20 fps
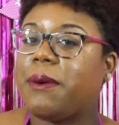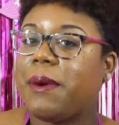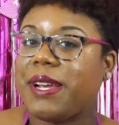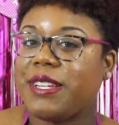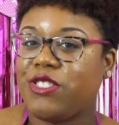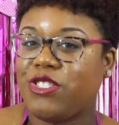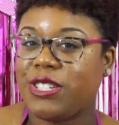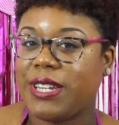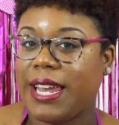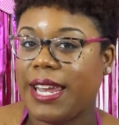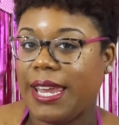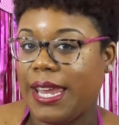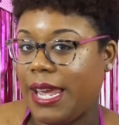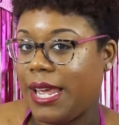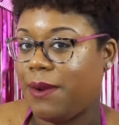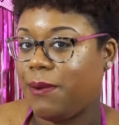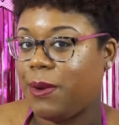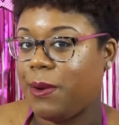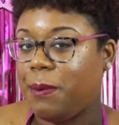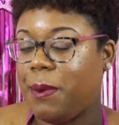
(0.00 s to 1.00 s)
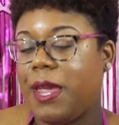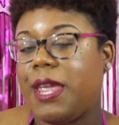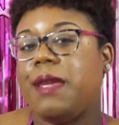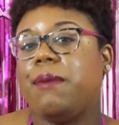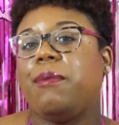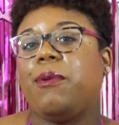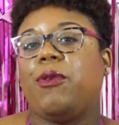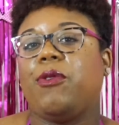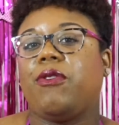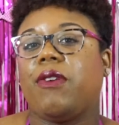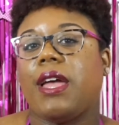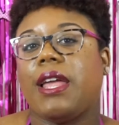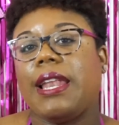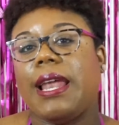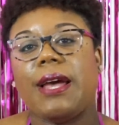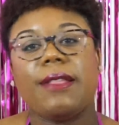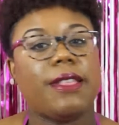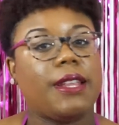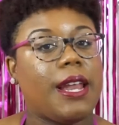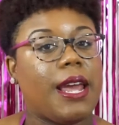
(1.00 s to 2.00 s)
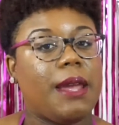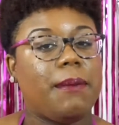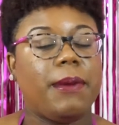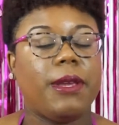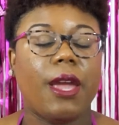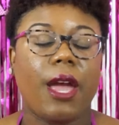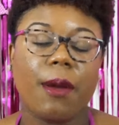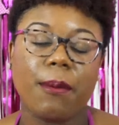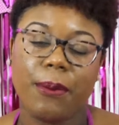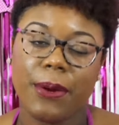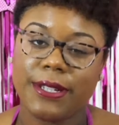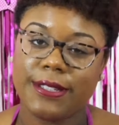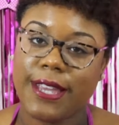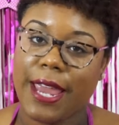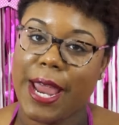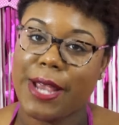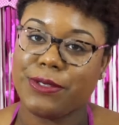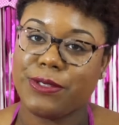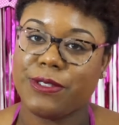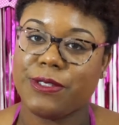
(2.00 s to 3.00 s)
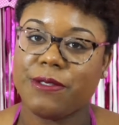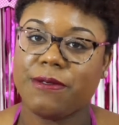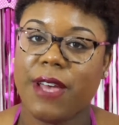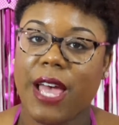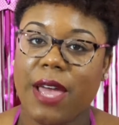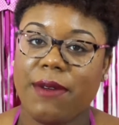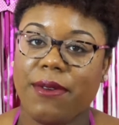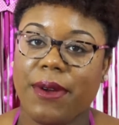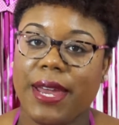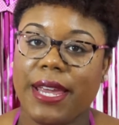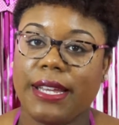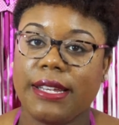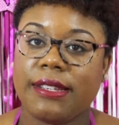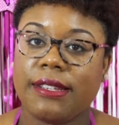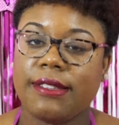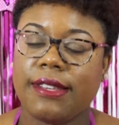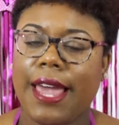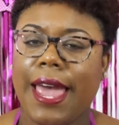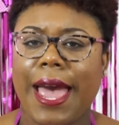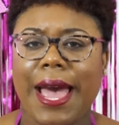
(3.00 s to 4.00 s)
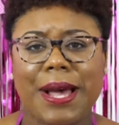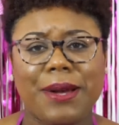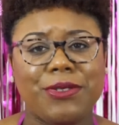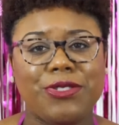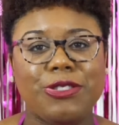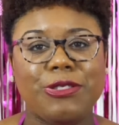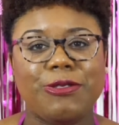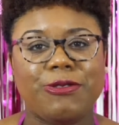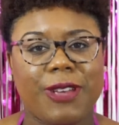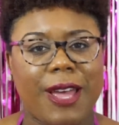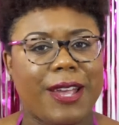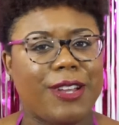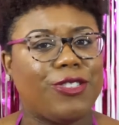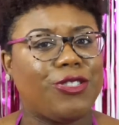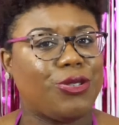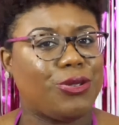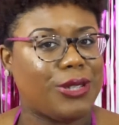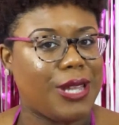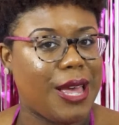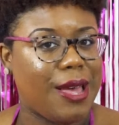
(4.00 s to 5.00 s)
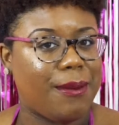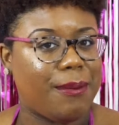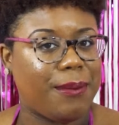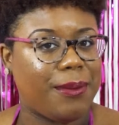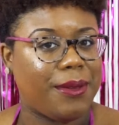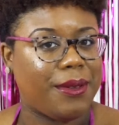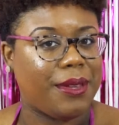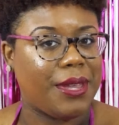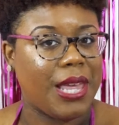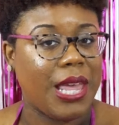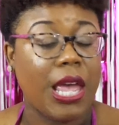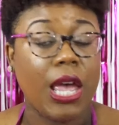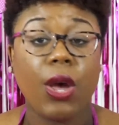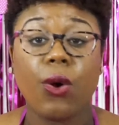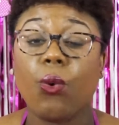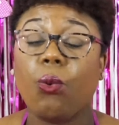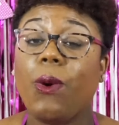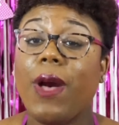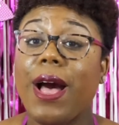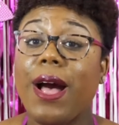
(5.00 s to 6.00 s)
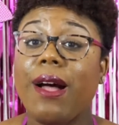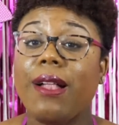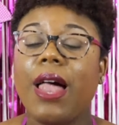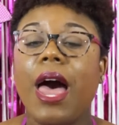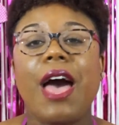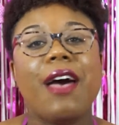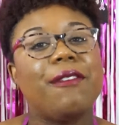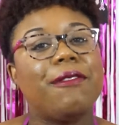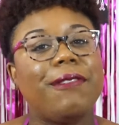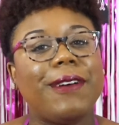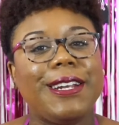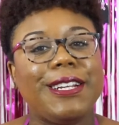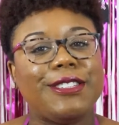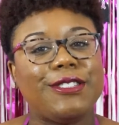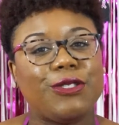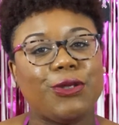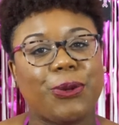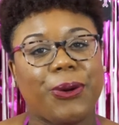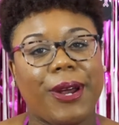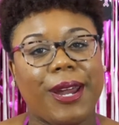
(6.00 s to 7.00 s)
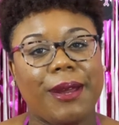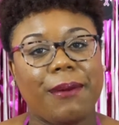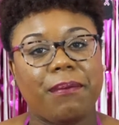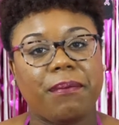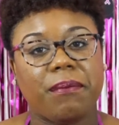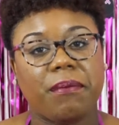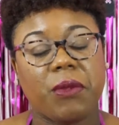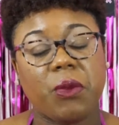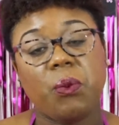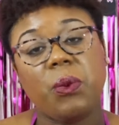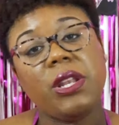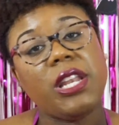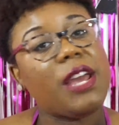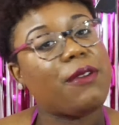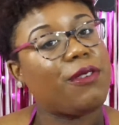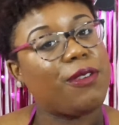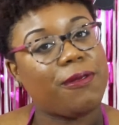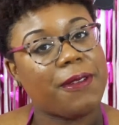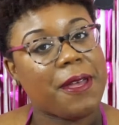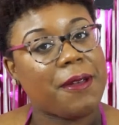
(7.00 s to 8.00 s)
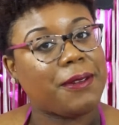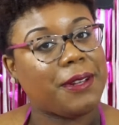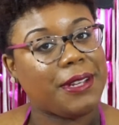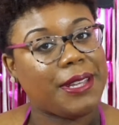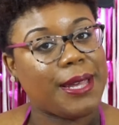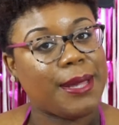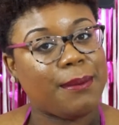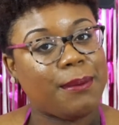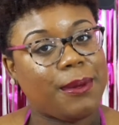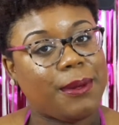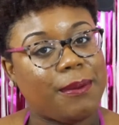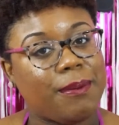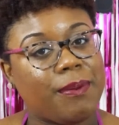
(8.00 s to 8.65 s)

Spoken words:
question I get when people find out that I am a young breast cancer survivor is, how'd you find your lump? Well, funny story, we never found a lump.